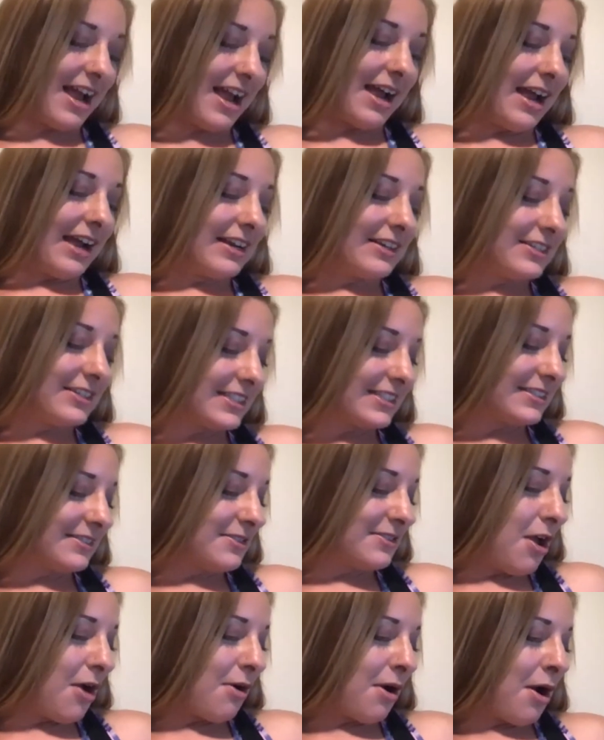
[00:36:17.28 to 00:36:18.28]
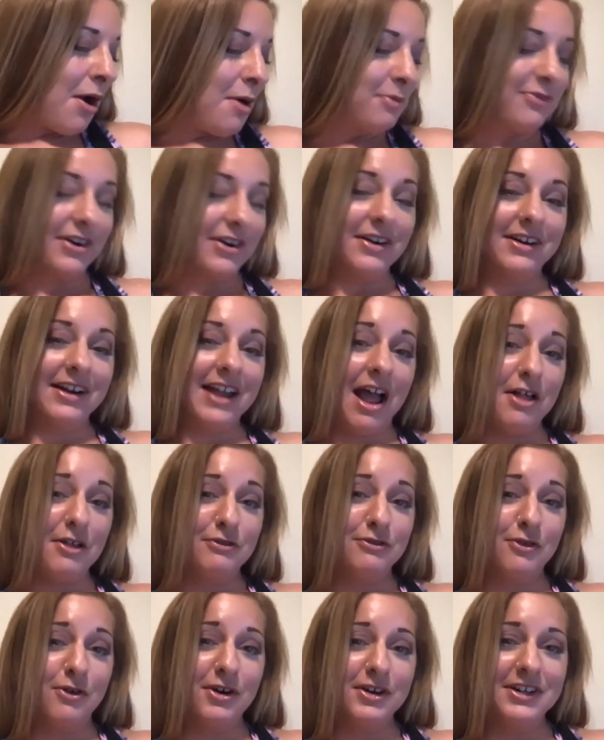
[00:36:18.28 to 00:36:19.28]
I just no hope for
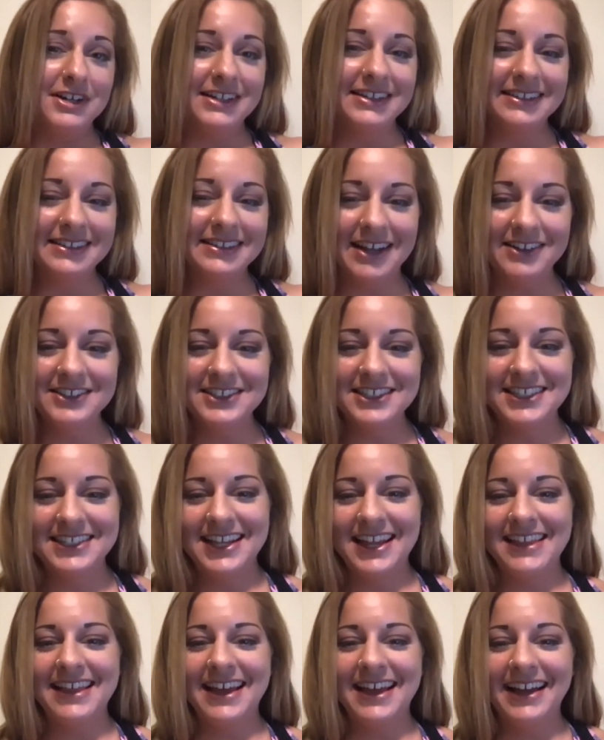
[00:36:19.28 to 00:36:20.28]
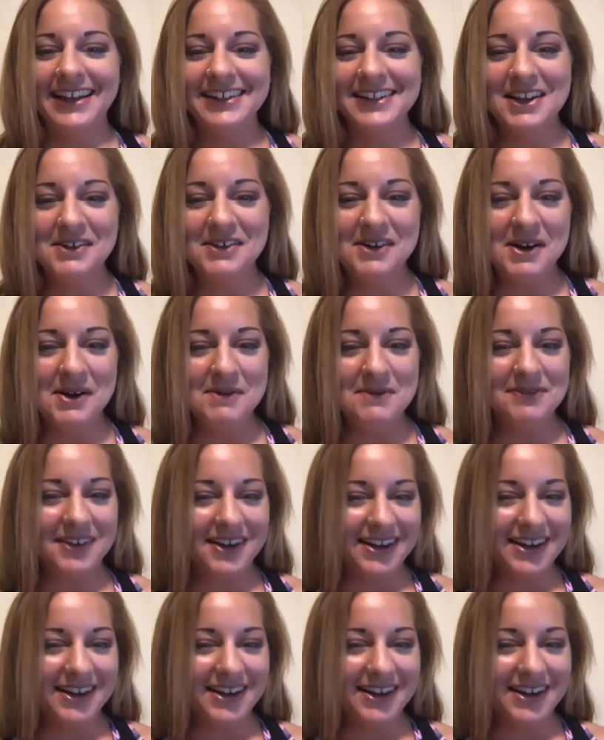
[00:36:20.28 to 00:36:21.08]
California. I'll just say that. No hope for